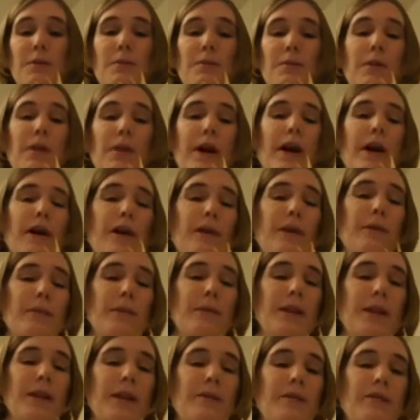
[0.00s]
Well, how
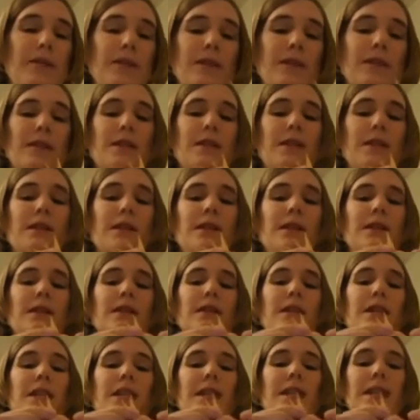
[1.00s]
many of these
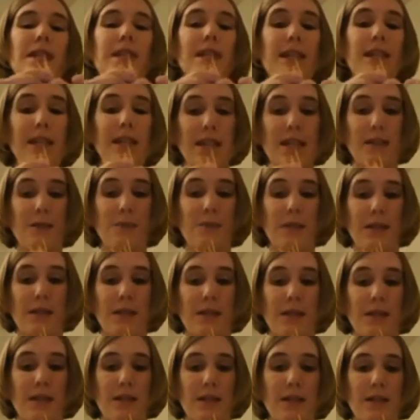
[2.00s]
6
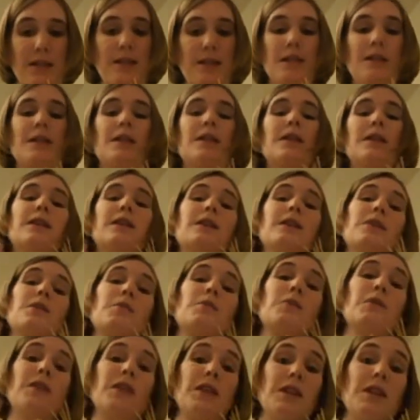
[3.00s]
pieces
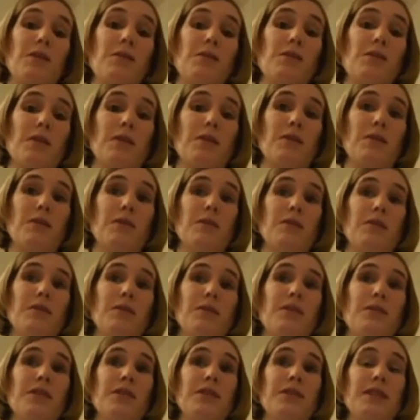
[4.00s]
would equal
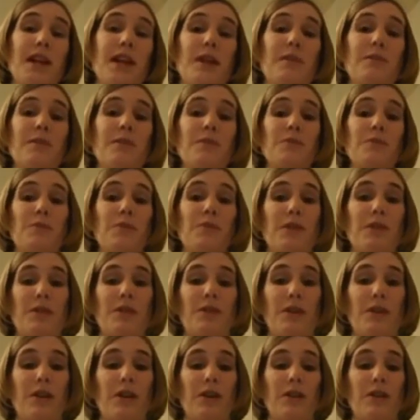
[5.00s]
the same as
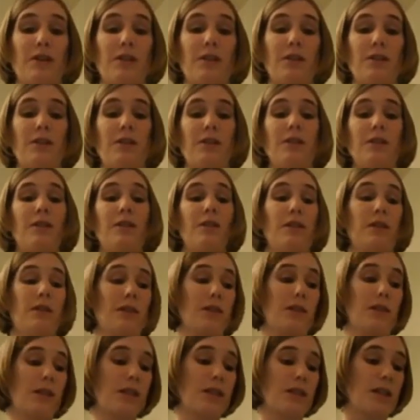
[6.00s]
1/3?
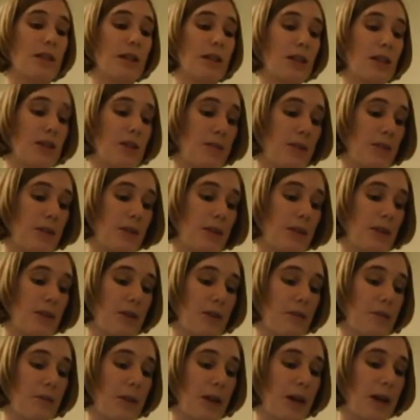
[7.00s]
Let's get the
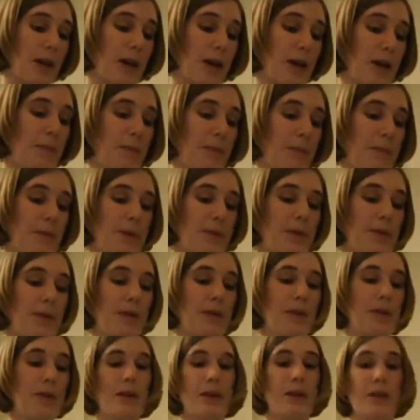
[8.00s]
1/3 back up.
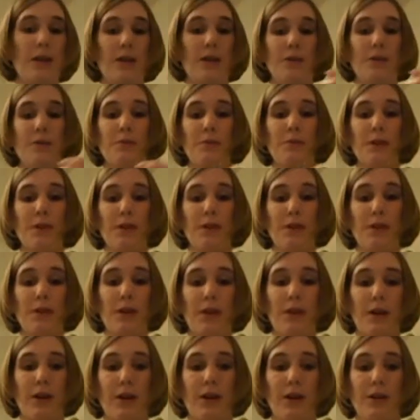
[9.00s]
Here's
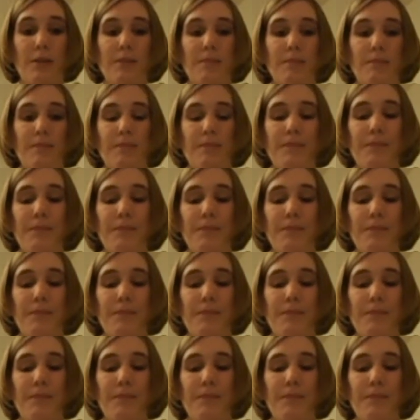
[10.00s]
1/3.